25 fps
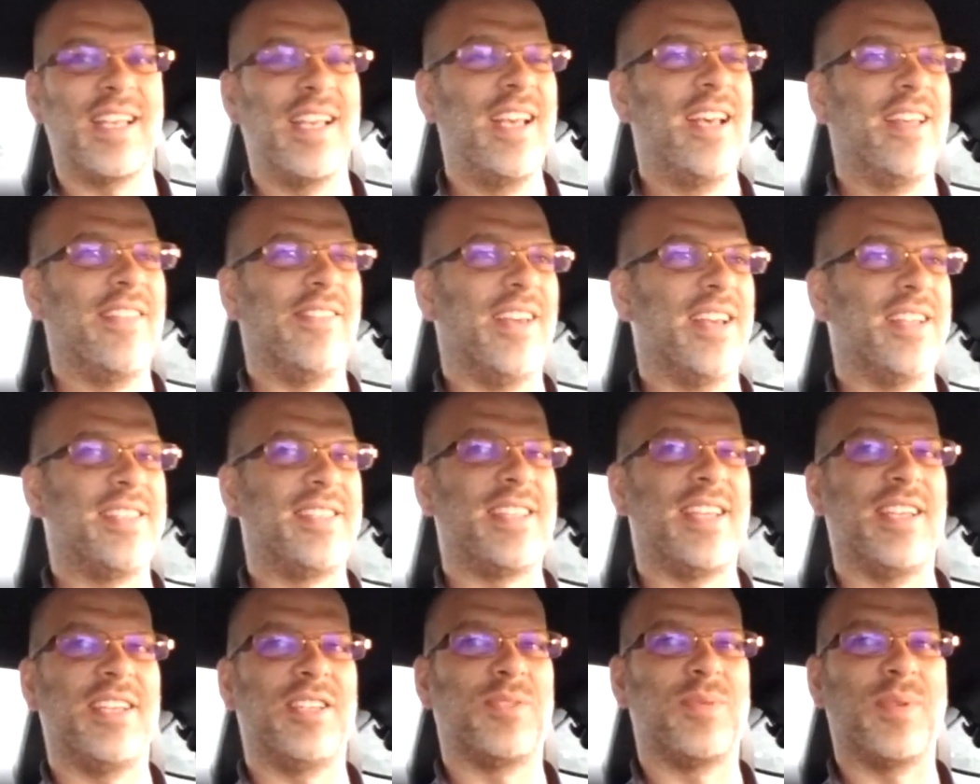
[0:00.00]

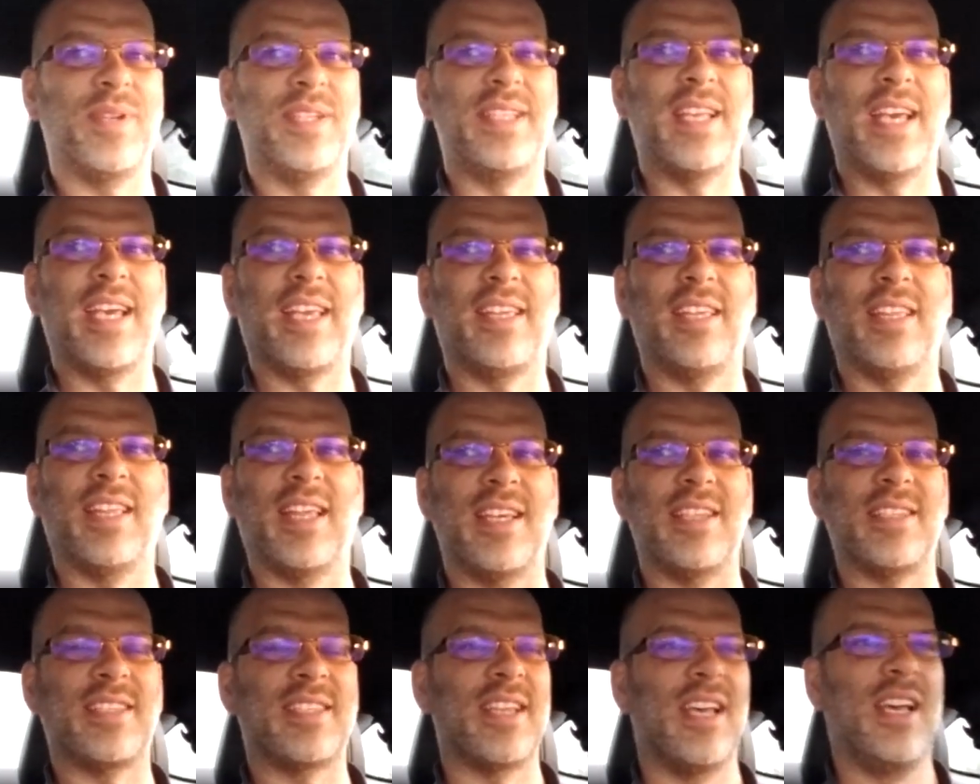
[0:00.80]
This is
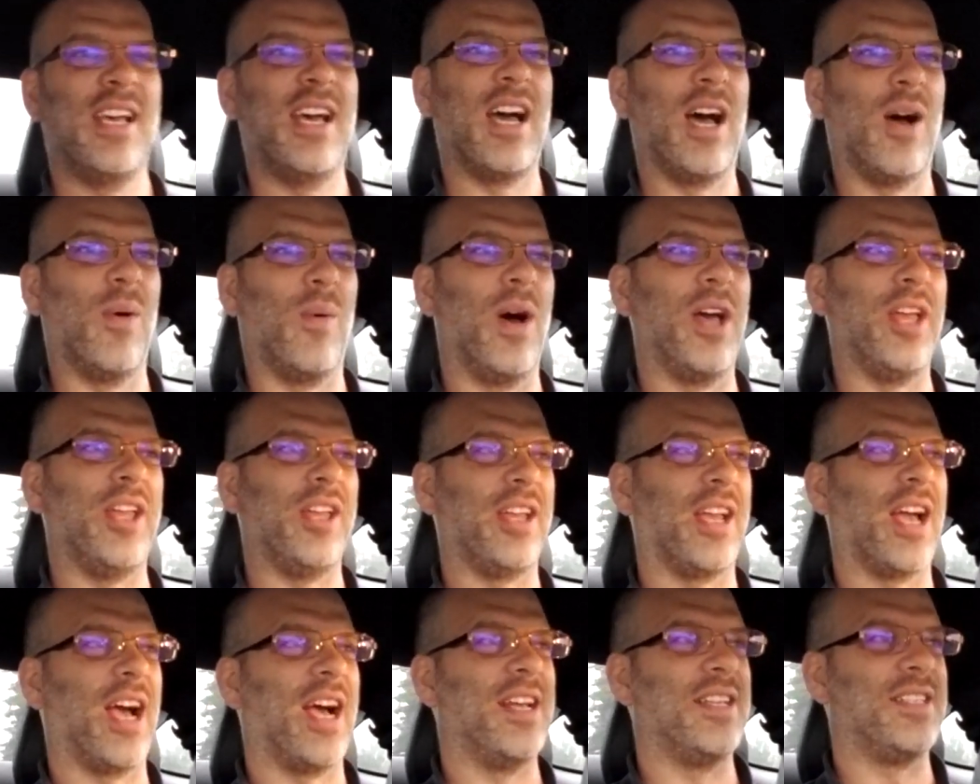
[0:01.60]
ridiculous. I want
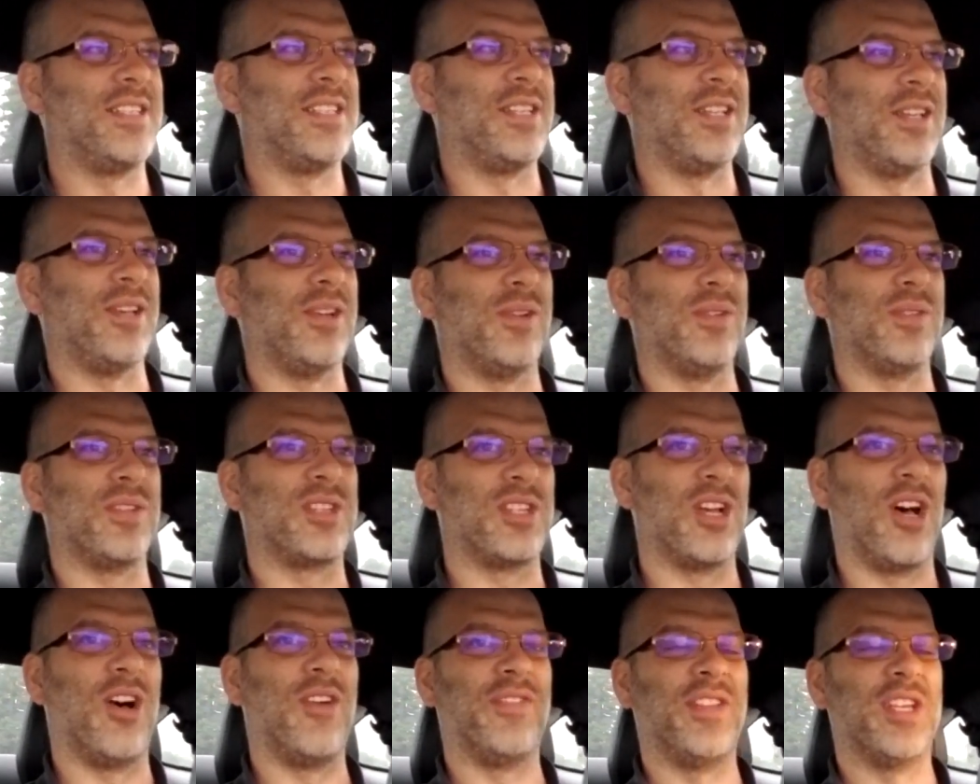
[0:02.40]
you guys to
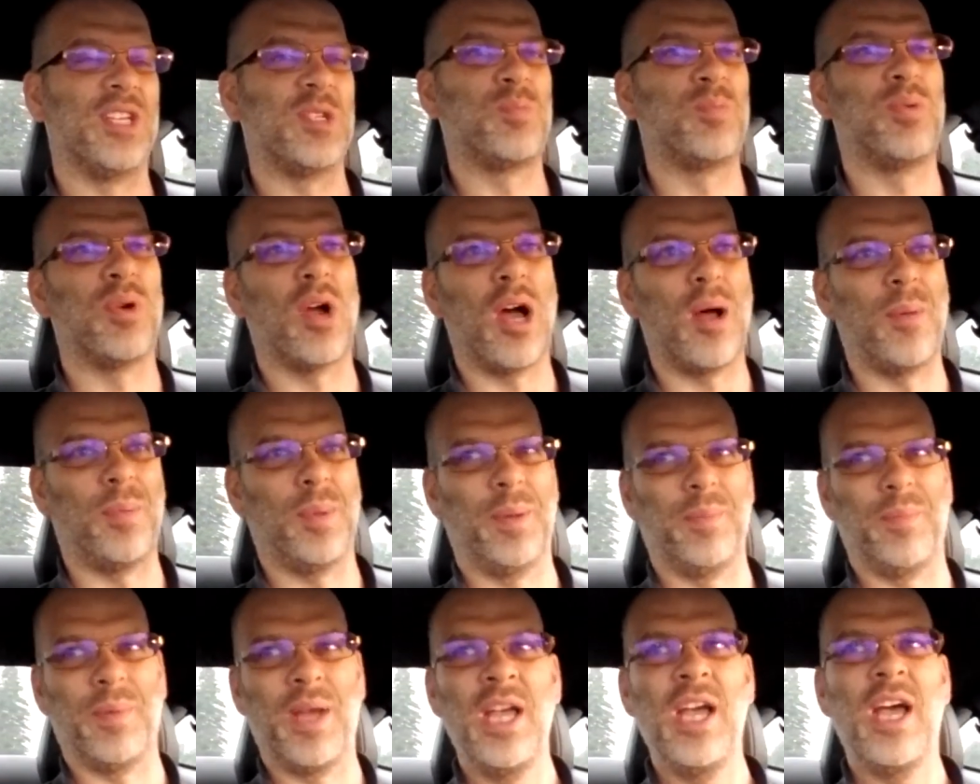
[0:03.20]
solve this
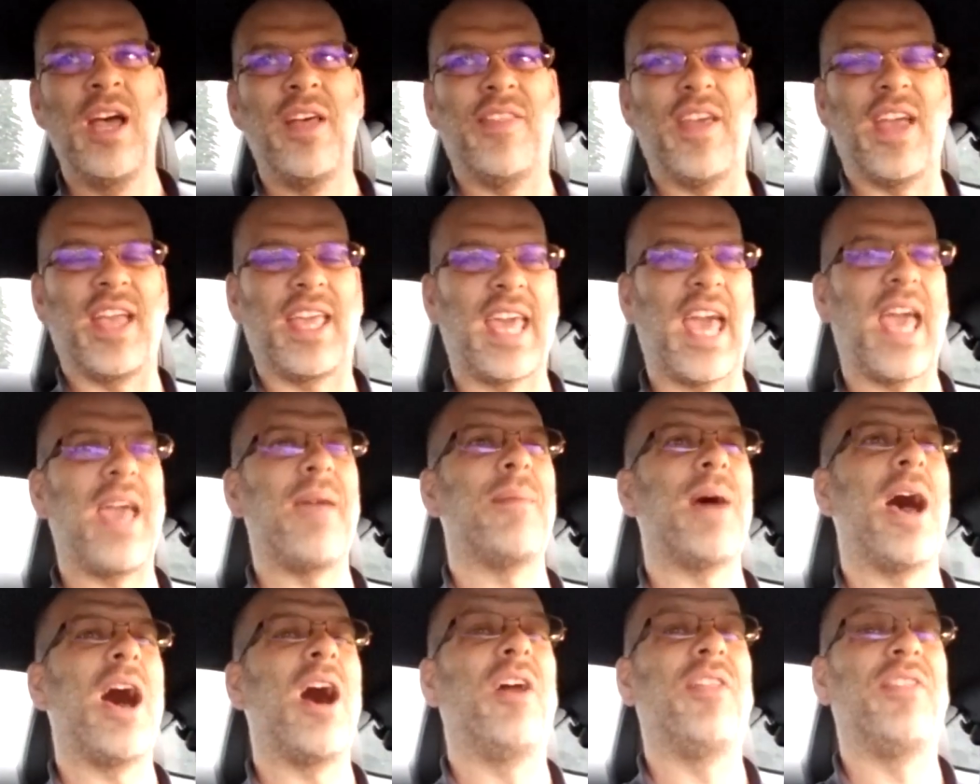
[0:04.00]
problem. They
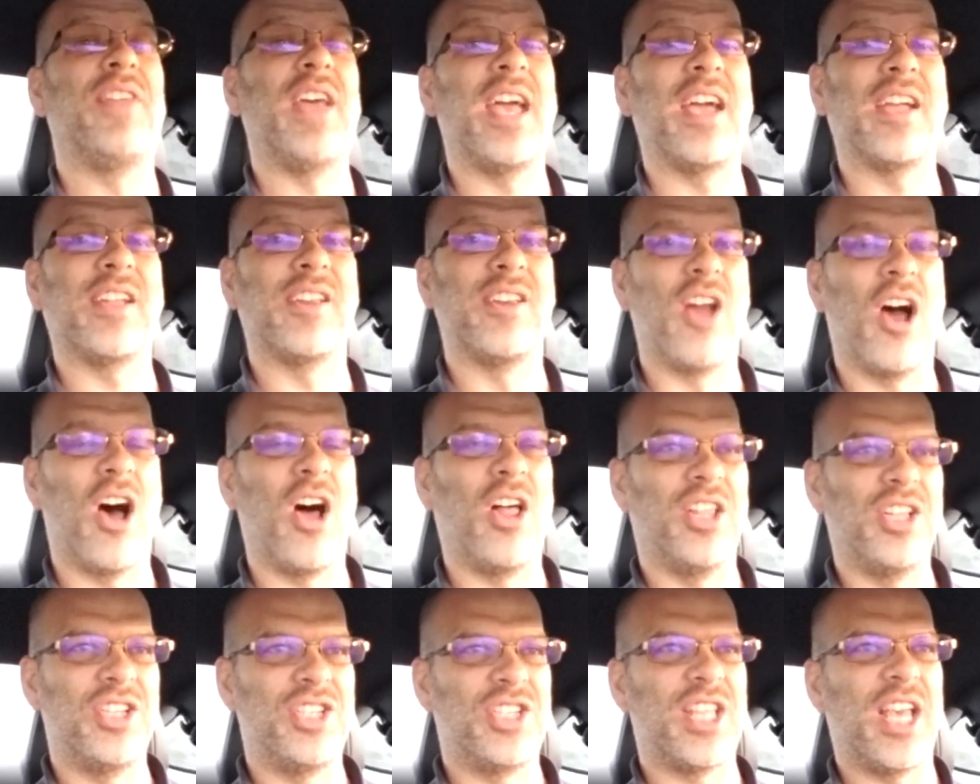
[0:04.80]
came out. They
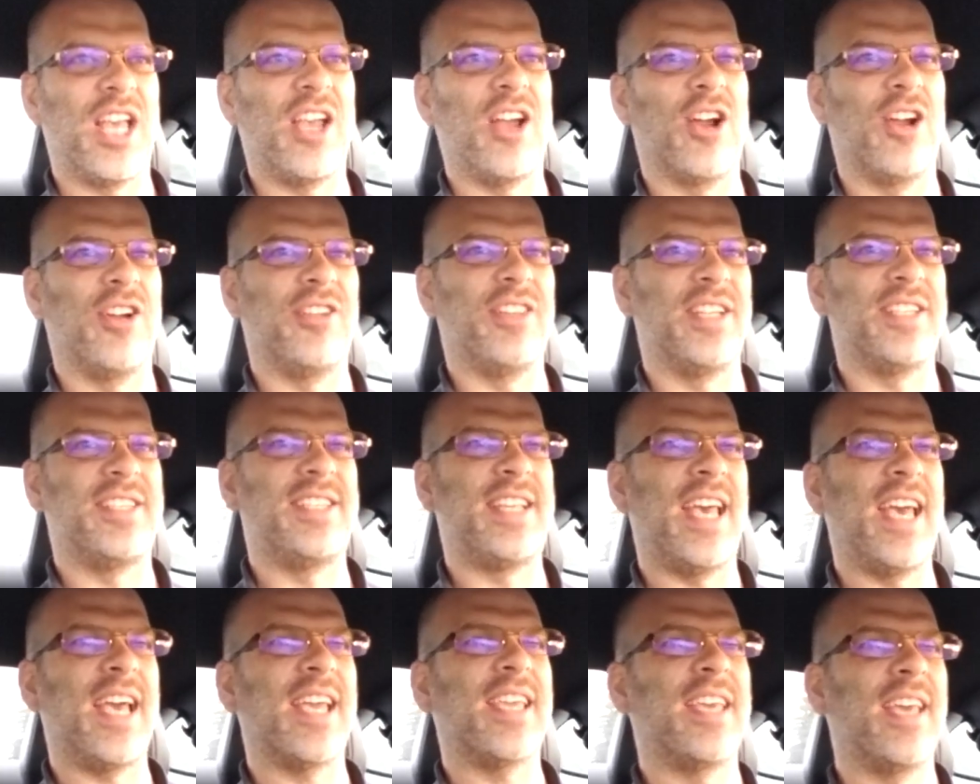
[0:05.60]
acknowledged they heard the
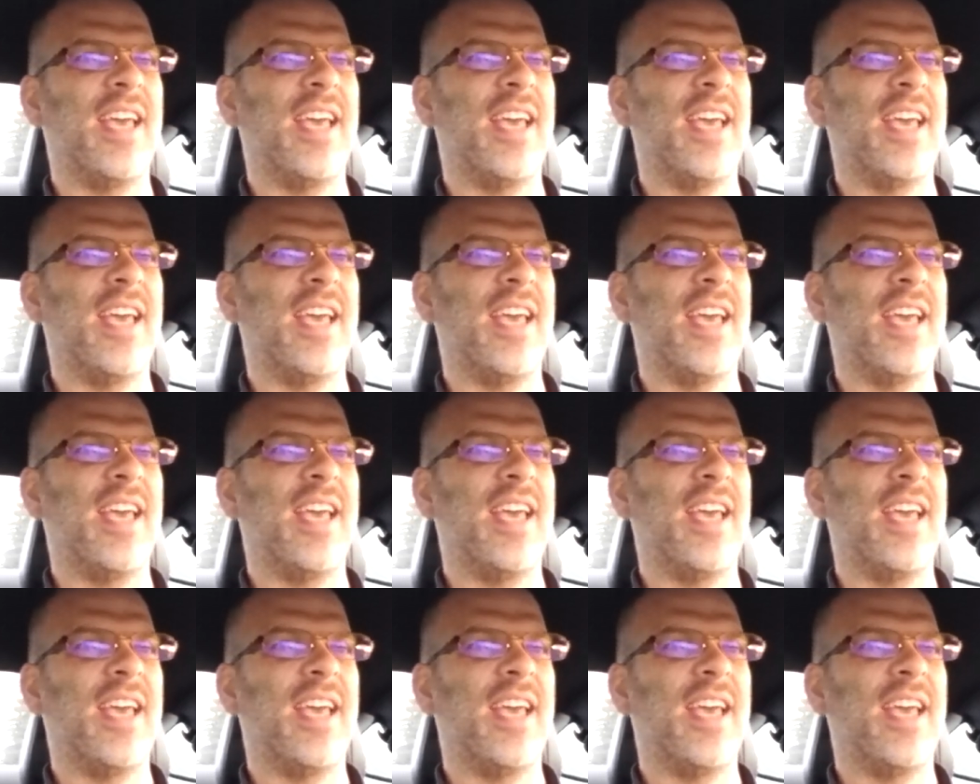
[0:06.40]
tick.